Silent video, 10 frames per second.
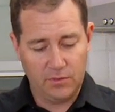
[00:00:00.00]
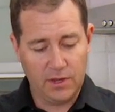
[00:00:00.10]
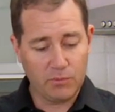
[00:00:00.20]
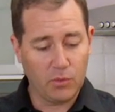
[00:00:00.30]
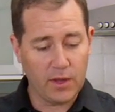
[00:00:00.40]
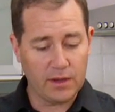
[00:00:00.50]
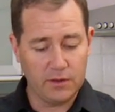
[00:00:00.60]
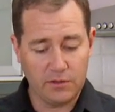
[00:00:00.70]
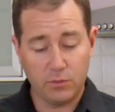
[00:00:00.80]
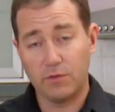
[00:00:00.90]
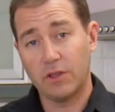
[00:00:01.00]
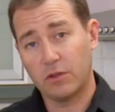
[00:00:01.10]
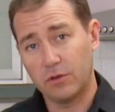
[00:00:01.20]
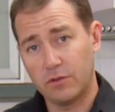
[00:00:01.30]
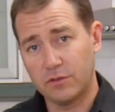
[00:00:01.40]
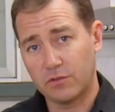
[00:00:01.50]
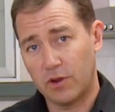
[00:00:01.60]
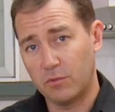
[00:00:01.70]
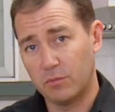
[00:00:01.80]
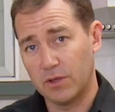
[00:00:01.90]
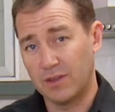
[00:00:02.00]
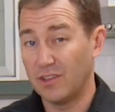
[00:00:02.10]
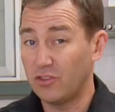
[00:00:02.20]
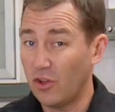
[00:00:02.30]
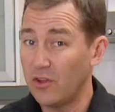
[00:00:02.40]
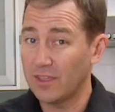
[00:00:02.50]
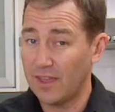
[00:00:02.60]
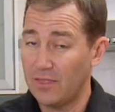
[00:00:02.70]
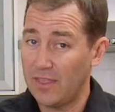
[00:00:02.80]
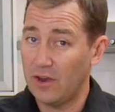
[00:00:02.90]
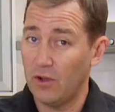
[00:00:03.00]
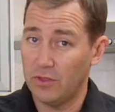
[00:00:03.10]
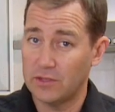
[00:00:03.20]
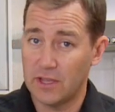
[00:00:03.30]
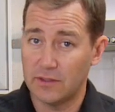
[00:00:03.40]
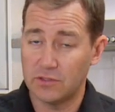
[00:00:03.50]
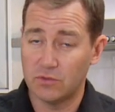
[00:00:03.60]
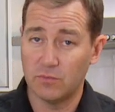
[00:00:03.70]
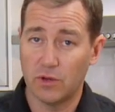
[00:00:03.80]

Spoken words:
Well, number 1 is we've included the scraper beater. You don't get that on those other 2